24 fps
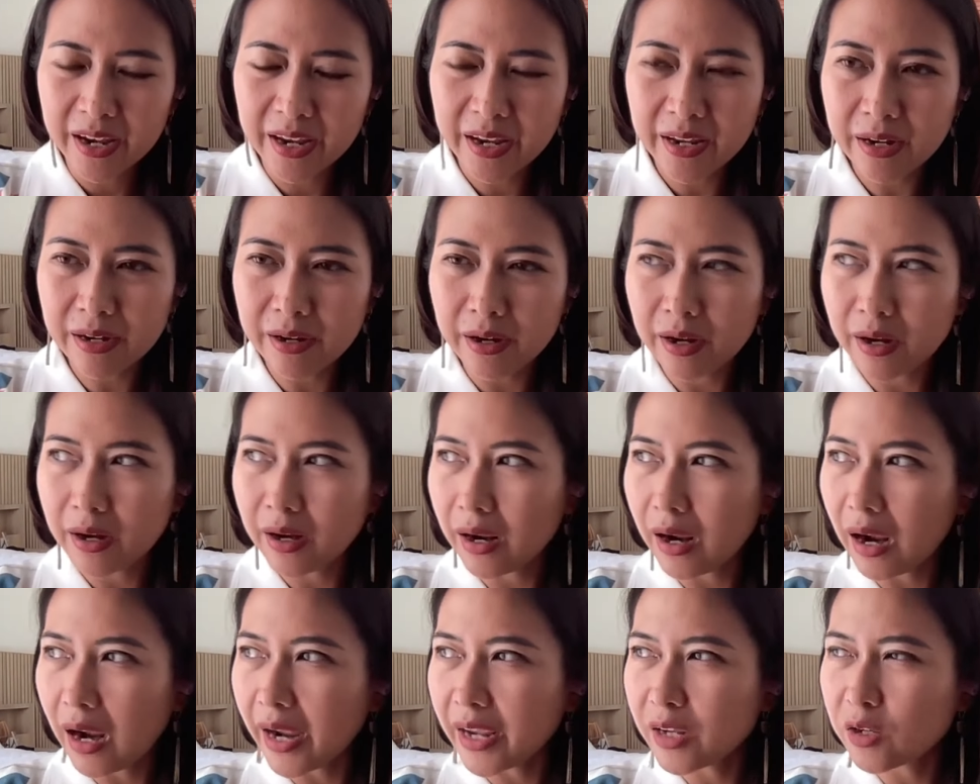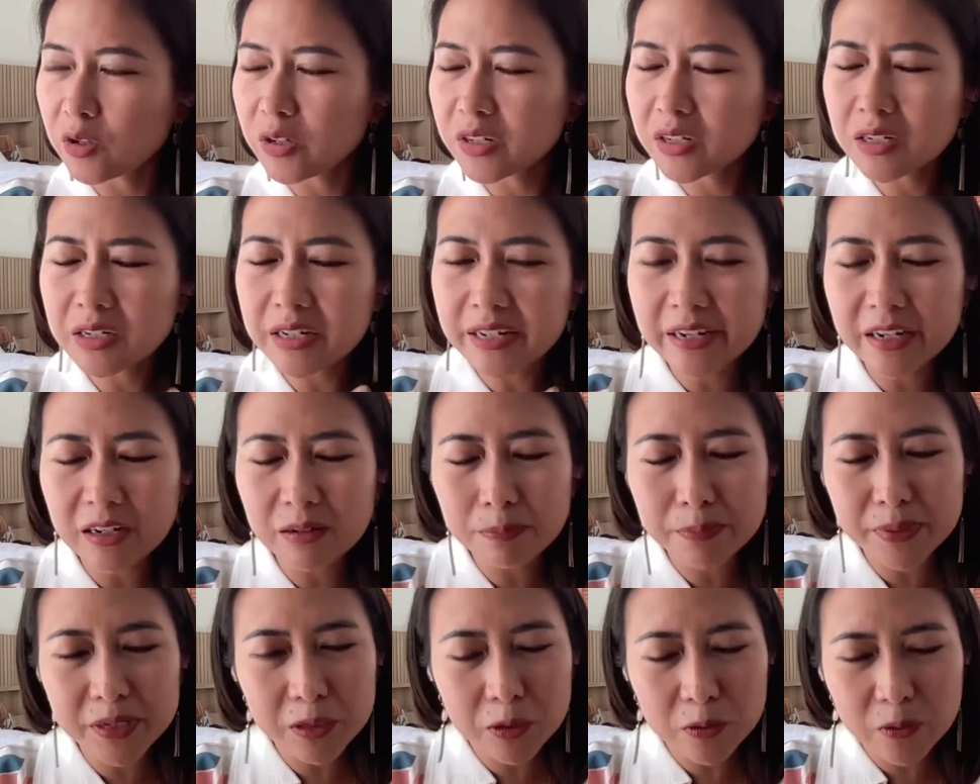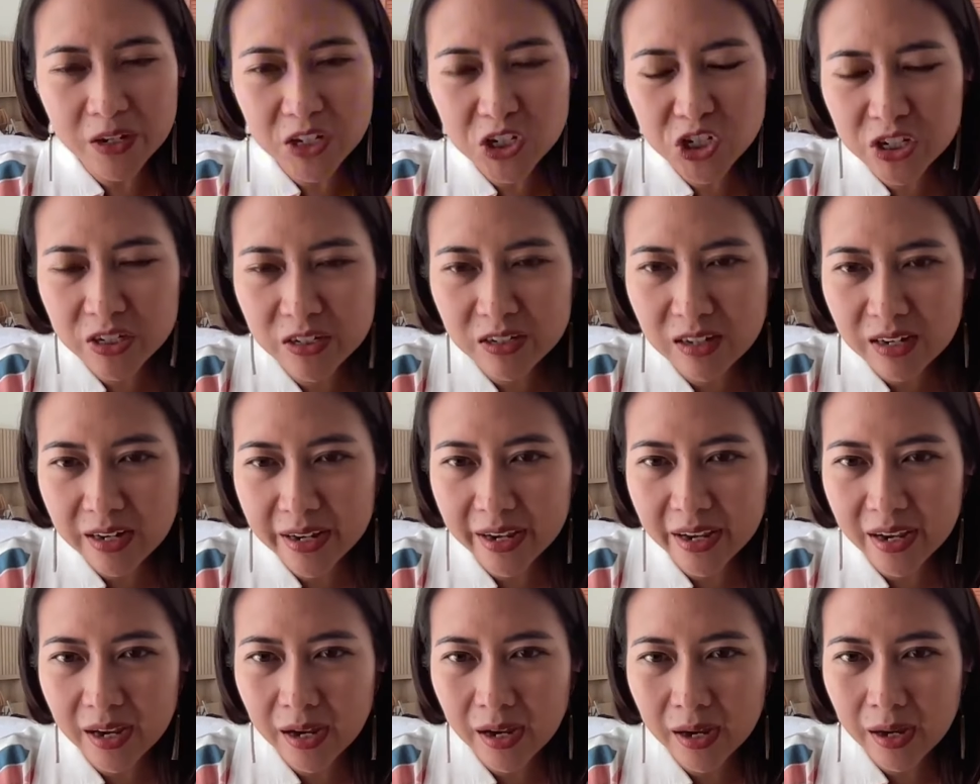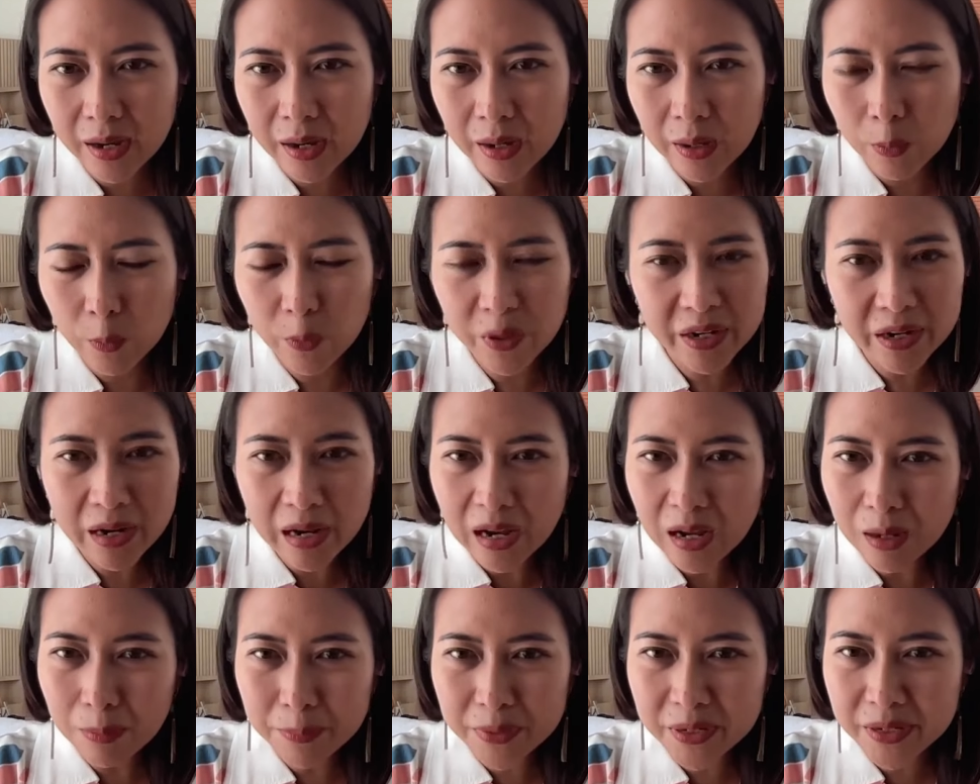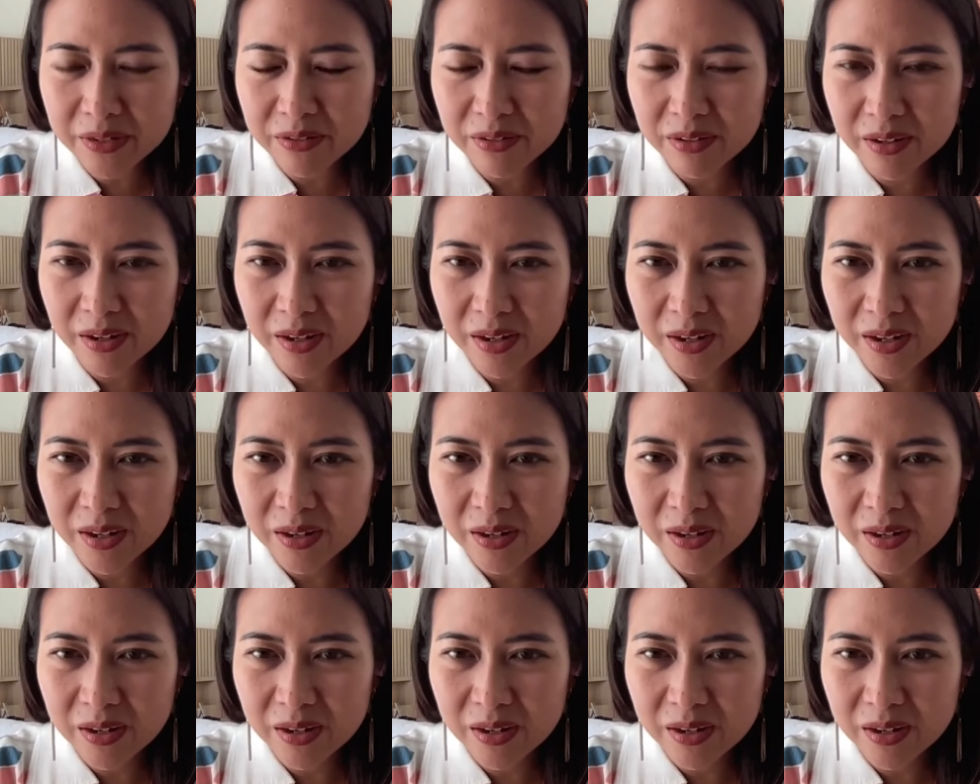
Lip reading: And I couldn't help but question, like, what happened?